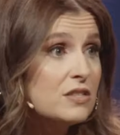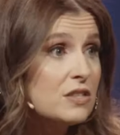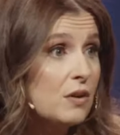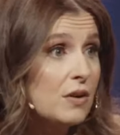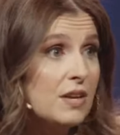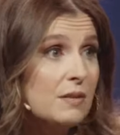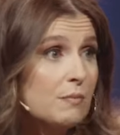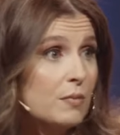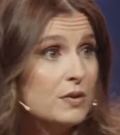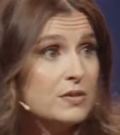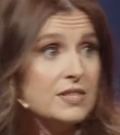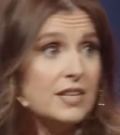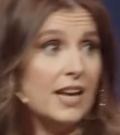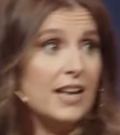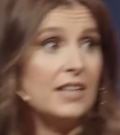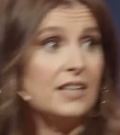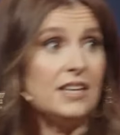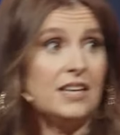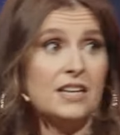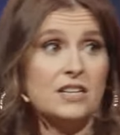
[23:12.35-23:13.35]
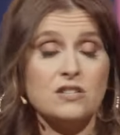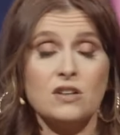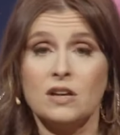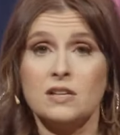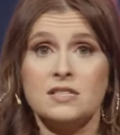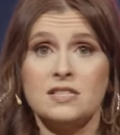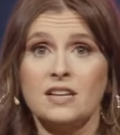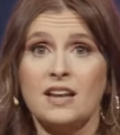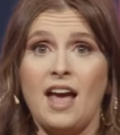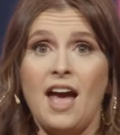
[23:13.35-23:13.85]
so he'd most likely
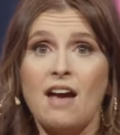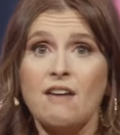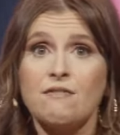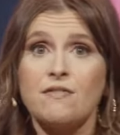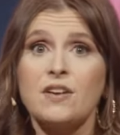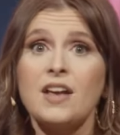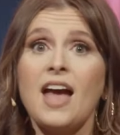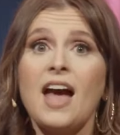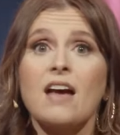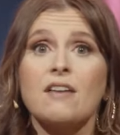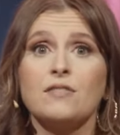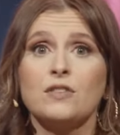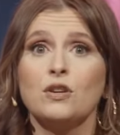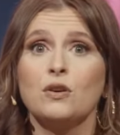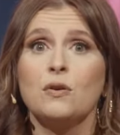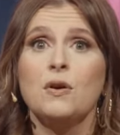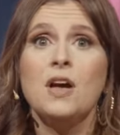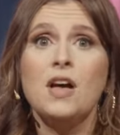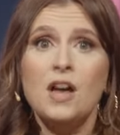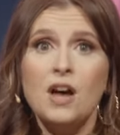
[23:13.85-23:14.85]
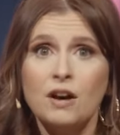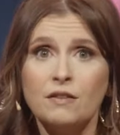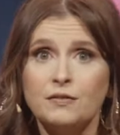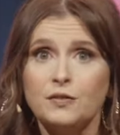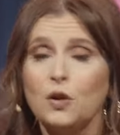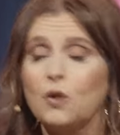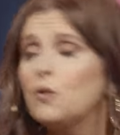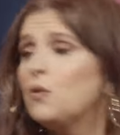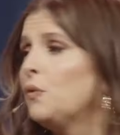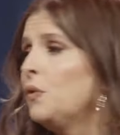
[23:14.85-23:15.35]
exhausted every avenue of
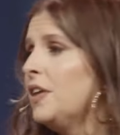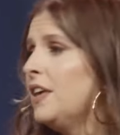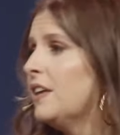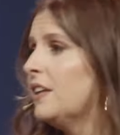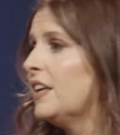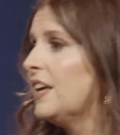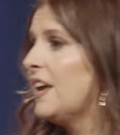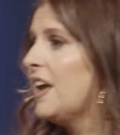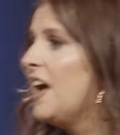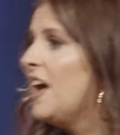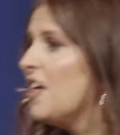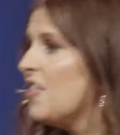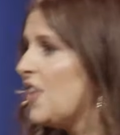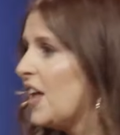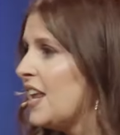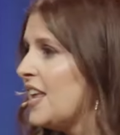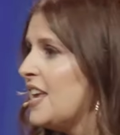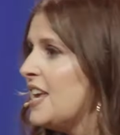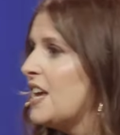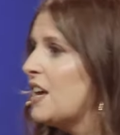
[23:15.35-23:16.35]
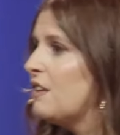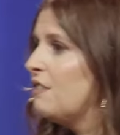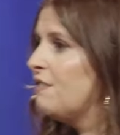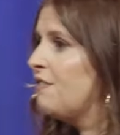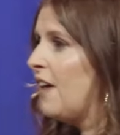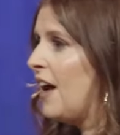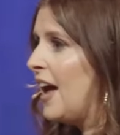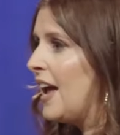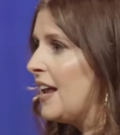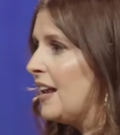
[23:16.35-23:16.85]
local healing that he could
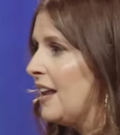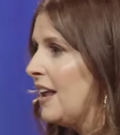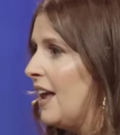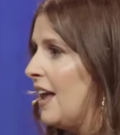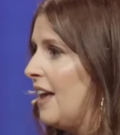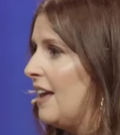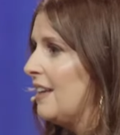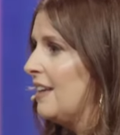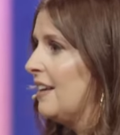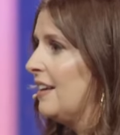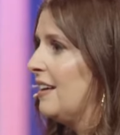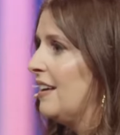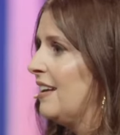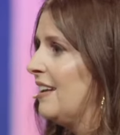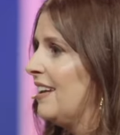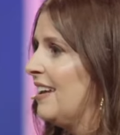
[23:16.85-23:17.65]
find. Right.